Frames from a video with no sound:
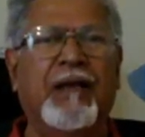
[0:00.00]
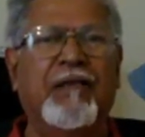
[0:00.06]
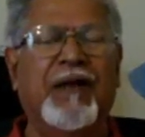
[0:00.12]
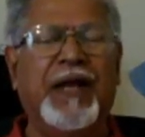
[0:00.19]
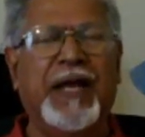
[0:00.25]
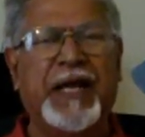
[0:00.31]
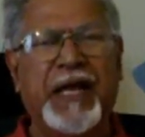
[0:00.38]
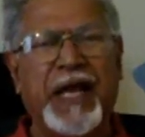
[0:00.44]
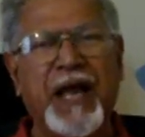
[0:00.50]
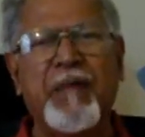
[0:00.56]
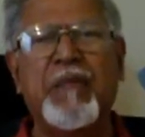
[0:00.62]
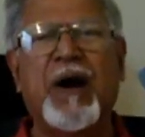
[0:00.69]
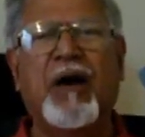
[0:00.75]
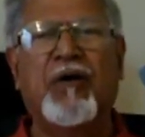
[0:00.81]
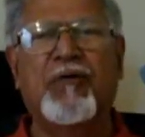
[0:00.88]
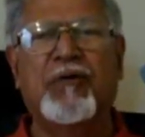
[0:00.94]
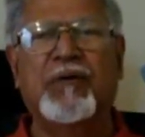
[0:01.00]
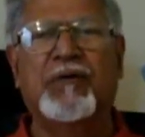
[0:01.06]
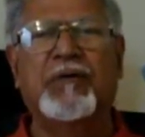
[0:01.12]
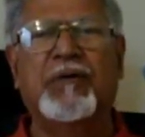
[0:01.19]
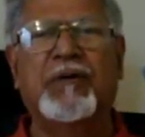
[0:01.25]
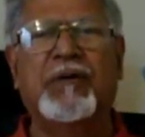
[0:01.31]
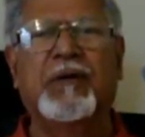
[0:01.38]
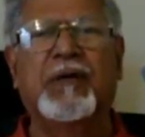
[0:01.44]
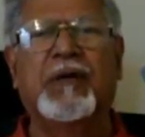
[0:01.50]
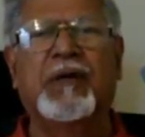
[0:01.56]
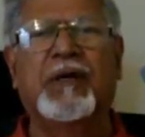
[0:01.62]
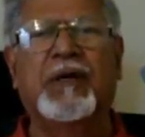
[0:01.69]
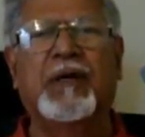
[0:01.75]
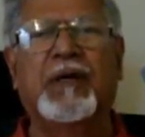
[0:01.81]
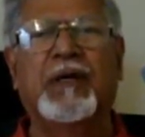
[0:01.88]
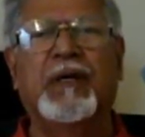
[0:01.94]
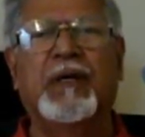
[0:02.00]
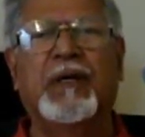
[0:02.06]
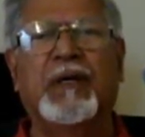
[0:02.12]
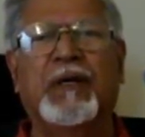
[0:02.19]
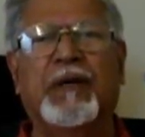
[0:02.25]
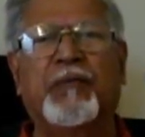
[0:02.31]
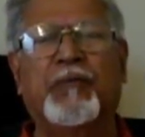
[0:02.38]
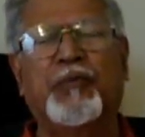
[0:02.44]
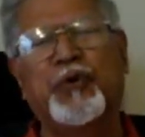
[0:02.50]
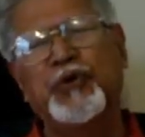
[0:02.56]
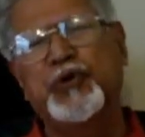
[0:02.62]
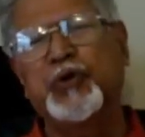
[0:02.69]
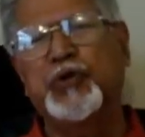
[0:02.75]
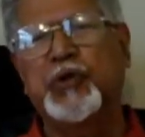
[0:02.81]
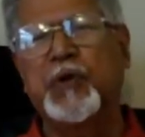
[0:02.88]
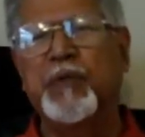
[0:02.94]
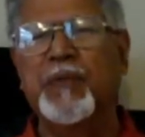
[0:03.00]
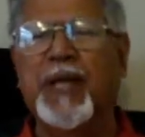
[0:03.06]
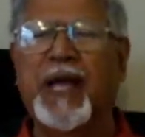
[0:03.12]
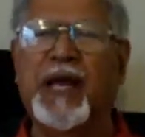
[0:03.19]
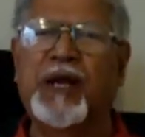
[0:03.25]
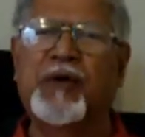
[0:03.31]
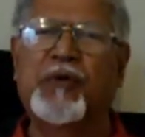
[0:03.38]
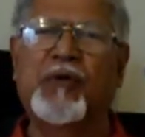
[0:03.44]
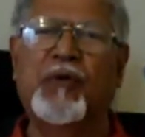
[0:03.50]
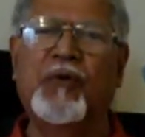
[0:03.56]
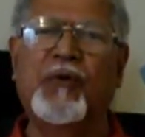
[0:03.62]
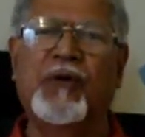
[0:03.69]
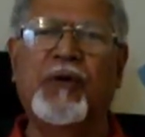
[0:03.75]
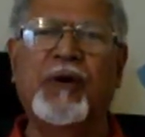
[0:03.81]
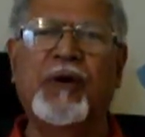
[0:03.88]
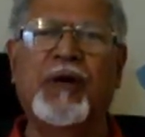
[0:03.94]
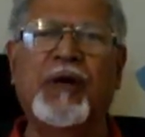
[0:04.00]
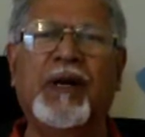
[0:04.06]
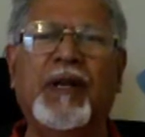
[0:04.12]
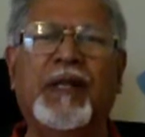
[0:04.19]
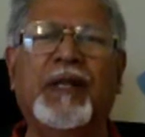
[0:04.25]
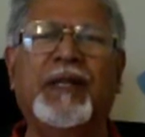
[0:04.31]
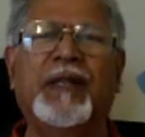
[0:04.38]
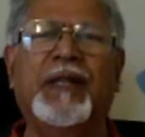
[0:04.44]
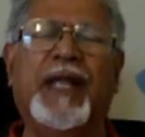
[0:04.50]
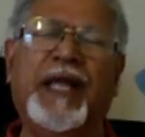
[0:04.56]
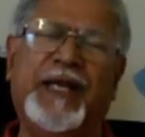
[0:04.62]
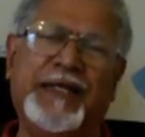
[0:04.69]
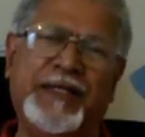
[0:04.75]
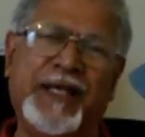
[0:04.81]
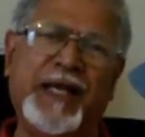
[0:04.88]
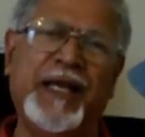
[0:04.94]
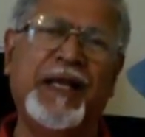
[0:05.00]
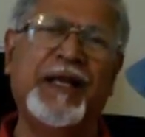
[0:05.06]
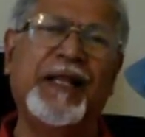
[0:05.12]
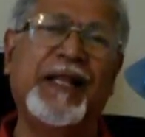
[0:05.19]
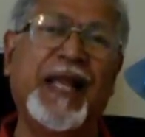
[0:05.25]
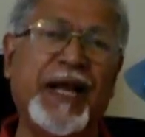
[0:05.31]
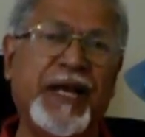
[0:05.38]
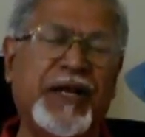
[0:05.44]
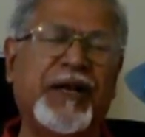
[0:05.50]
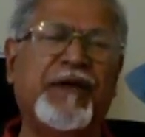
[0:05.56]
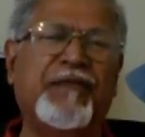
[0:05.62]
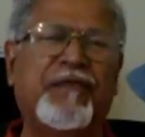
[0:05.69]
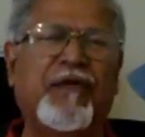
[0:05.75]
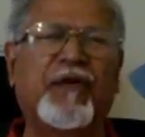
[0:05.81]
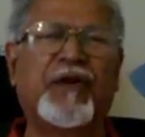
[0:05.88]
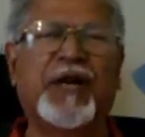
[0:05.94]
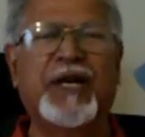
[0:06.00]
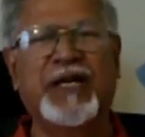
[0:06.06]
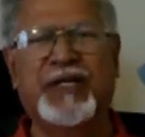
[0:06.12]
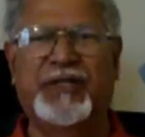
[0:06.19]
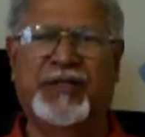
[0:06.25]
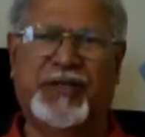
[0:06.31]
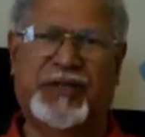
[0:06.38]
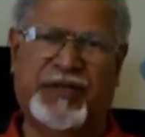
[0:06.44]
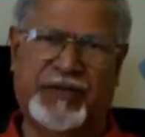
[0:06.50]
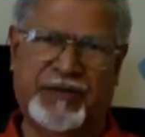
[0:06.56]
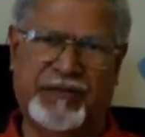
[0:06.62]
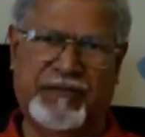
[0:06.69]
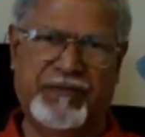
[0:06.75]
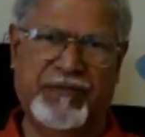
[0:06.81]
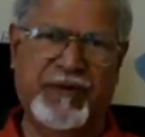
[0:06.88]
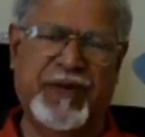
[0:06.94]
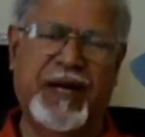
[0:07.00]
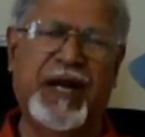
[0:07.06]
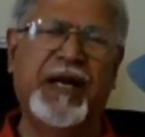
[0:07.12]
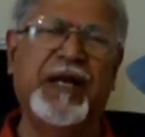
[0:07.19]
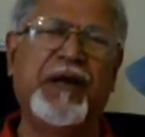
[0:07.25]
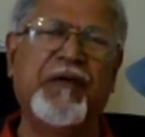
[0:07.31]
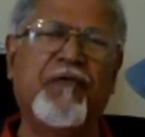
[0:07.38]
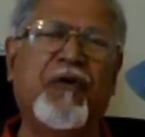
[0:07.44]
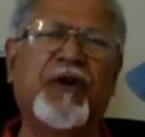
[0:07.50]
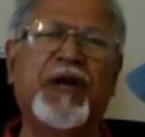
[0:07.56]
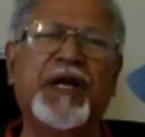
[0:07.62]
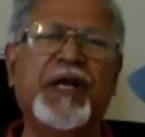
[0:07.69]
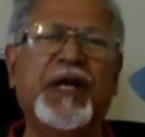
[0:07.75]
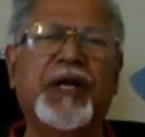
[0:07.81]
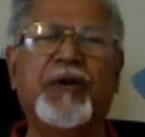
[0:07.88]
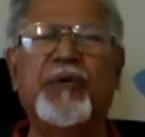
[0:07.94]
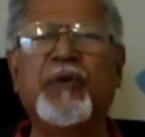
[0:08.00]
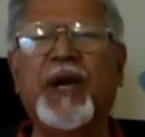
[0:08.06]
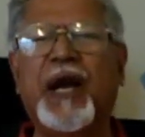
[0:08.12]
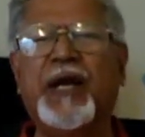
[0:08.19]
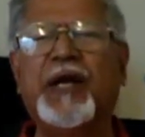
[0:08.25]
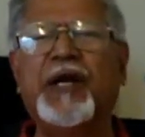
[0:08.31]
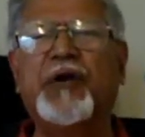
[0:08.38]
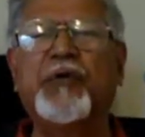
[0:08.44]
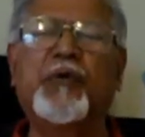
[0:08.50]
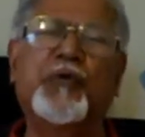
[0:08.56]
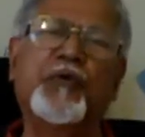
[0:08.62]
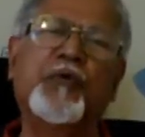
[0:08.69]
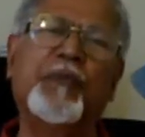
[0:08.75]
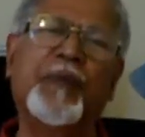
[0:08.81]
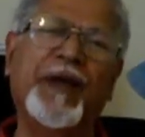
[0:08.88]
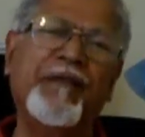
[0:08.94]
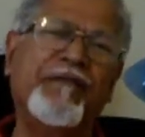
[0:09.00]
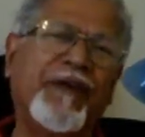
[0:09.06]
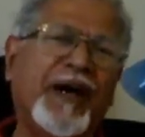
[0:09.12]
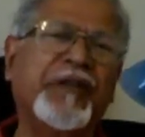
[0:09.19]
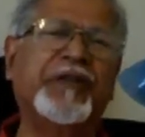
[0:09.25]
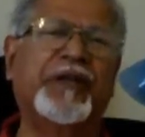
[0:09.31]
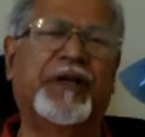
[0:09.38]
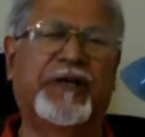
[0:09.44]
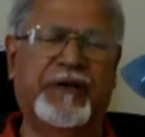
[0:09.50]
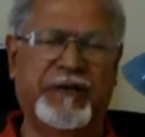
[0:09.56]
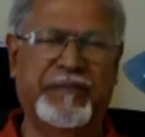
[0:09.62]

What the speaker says: When he came out, Purushottam Nayak told, there is a letter for us, and he wanted it to hand it over to my father.